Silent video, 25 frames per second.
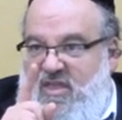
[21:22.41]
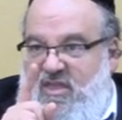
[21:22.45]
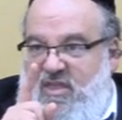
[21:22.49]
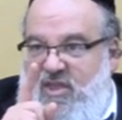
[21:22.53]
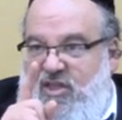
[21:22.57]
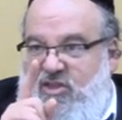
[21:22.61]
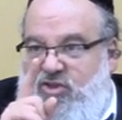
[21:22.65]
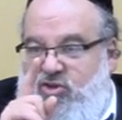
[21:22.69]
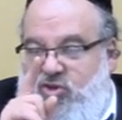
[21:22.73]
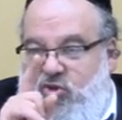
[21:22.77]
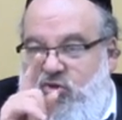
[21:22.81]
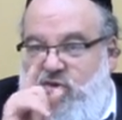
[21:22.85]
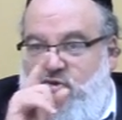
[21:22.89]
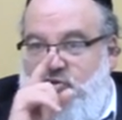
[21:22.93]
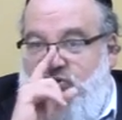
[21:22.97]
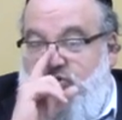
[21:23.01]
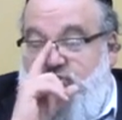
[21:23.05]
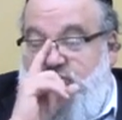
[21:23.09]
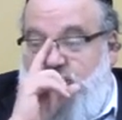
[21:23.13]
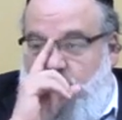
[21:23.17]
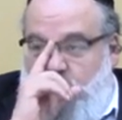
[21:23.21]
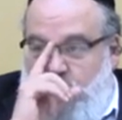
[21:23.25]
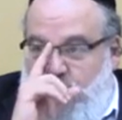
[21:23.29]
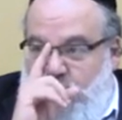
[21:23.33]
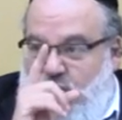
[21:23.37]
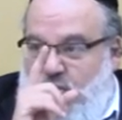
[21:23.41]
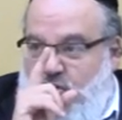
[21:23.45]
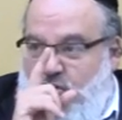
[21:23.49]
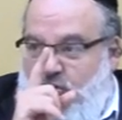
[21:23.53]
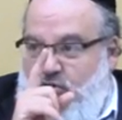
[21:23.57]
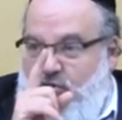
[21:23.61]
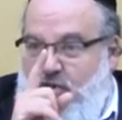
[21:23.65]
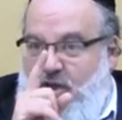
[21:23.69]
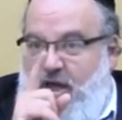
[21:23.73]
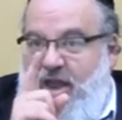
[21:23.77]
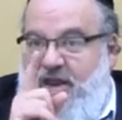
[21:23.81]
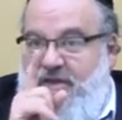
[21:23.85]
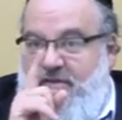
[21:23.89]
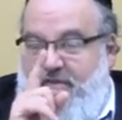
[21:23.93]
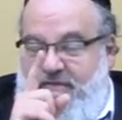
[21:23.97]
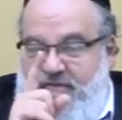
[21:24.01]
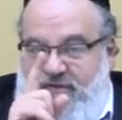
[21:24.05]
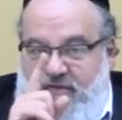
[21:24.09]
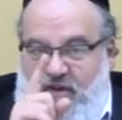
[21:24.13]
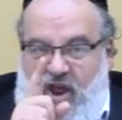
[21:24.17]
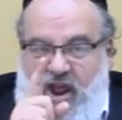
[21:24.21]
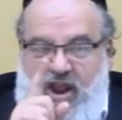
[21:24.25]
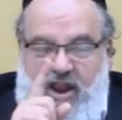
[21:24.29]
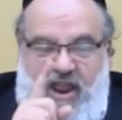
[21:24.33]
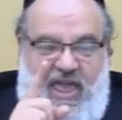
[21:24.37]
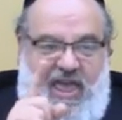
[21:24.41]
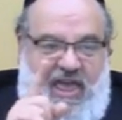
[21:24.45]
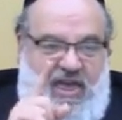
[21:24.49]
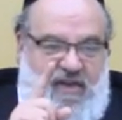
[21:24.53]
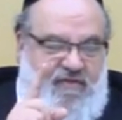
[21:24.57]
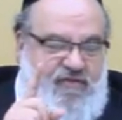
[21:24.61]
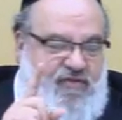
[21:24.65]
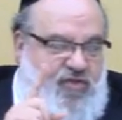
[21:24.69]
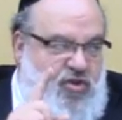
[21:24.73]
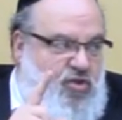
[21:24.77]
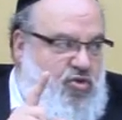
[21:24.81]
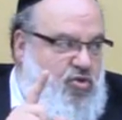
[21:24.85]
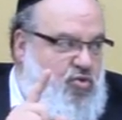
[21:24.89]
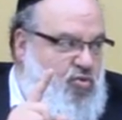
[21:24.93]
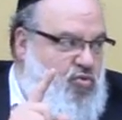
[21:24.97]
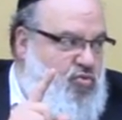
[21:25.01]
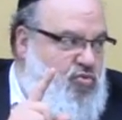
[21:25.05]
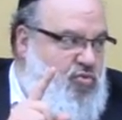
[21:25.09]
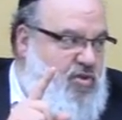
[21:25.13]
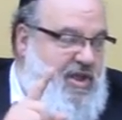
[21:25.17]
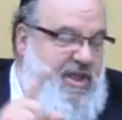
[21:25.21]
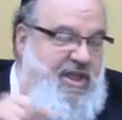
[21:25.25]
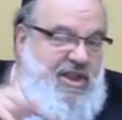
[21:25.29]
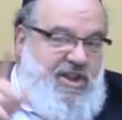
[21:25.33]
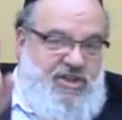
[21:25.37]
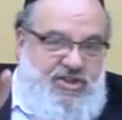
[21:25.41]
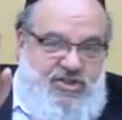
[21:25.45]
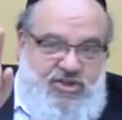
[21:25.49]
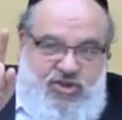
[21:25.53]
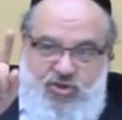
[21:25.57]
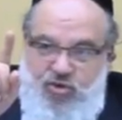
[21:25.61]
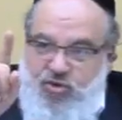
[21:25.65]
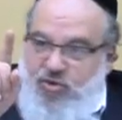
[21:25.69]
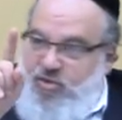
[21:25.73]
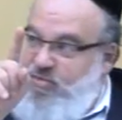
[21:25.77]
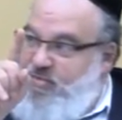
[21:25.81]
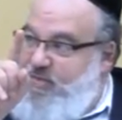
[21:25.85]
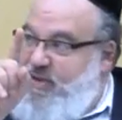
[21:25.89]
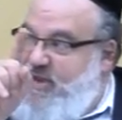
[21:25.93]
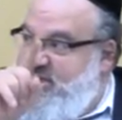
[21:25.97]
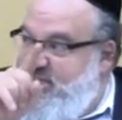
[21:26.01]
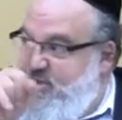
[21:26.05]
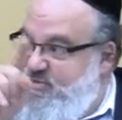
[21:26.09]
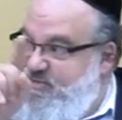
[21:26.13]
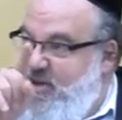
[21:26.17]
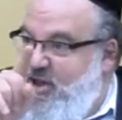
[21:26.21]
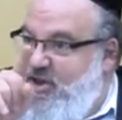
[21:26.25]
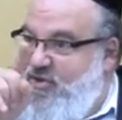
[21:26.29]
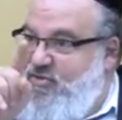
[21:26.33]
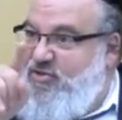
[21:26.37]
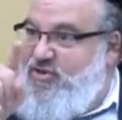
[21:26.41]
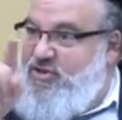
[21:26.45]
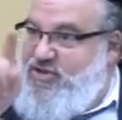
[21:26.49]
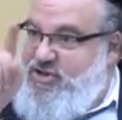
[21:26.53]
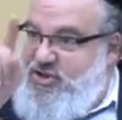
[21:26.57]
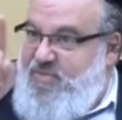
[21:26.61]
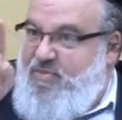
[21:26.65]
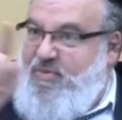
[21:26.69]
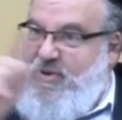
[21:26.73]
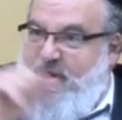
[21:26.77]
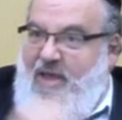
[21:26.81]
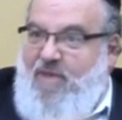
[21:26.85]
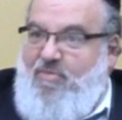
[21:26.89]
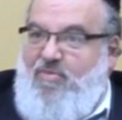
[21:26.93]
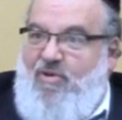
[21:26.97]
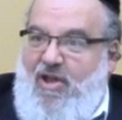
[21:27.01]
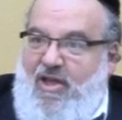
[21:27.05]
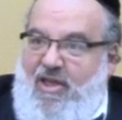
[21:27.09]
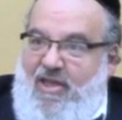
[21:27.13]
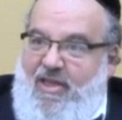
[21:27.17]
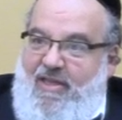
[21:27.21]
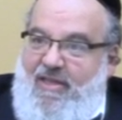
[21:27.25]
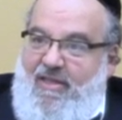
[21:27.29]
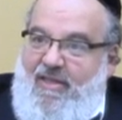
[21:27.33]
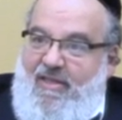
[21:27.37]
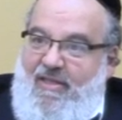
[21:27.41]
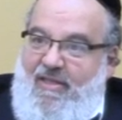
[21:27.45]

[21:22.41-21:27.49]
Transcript: did you used to learn on a Friday afternoon in a certain base medrash in Bnei Brak?